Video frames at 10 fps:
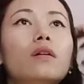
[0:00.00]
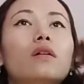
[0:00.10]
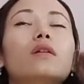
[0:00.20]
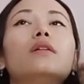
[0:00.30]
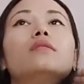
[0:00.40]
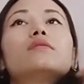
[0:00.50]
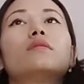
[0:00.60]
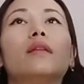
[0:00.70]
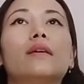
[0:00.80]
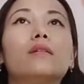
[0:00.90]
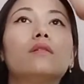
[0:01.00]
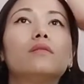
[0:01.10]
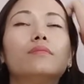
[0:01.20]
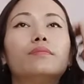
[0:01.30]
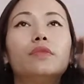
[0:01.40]
is like,
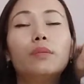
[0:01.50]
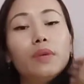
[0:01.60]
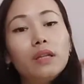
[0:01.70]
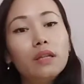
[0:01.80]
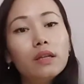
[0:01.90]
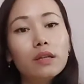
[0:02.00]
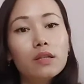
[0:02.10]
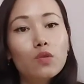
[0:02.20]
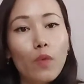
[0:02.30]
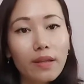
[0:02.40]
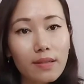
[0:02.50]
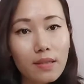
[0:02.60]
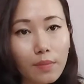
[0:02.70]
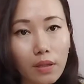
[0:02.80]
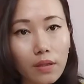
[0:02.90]
the meaning is quite
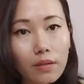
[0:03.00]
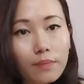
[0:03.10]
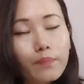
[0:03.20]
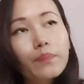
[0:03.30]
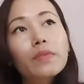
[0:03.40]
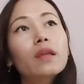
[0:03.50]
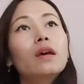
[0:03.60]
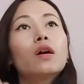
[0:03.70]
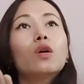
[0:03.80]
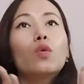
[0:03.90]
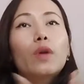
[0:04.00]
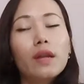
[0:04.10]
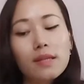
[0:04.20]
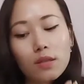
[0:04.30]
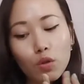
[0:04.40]
similar,
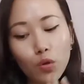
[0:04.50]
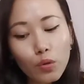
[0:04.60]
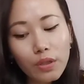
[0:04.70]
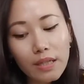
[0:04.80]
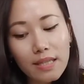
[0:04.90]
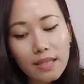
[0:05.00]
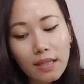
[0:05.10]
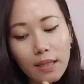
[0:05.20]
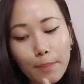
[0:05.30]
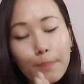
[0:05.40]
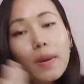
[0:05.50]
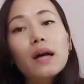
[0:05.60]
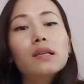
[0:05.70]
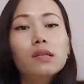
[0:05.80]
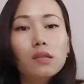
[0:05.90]
whereas could is the
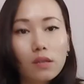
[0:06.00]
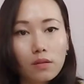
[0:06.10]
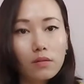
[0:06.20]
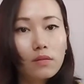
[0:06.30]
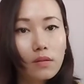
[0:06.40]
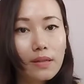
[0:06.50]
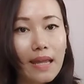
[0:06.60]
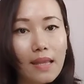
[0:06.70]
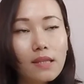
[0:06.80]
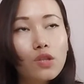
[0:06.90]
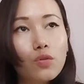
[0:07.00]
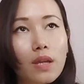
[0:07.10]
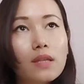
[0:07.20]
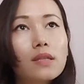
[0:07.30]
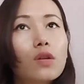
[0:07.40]
past tense you
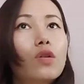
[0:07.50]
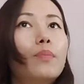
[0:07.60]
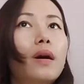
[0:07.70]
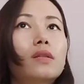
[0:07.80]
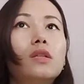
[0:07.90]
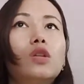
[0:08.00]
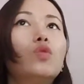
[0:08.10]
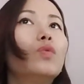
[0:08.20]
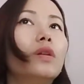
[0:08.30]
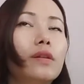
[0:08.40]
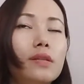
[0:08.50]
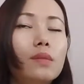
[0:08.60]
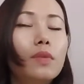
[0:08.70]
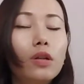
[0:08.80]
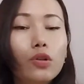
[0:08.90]
can say, or past equivalent
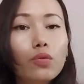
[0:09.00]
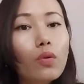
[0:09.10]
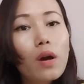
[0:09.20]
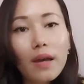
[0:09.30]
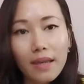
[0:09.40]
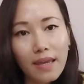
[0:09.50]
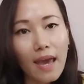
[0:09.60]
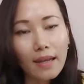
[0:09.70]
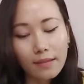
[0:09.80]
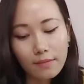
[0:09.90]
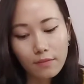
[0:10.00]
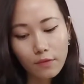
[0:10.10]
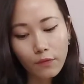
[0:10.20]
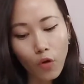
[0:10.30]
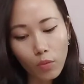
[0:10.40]
similar to can
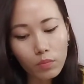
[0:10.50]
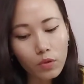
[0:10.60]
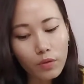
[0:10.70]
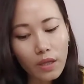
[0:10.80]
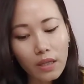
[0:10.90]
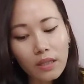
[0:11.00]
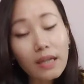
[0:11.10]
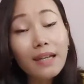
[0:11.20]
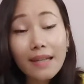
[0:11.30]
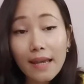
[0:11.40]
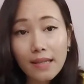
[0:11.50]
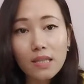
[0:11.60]
form, okay, in indirect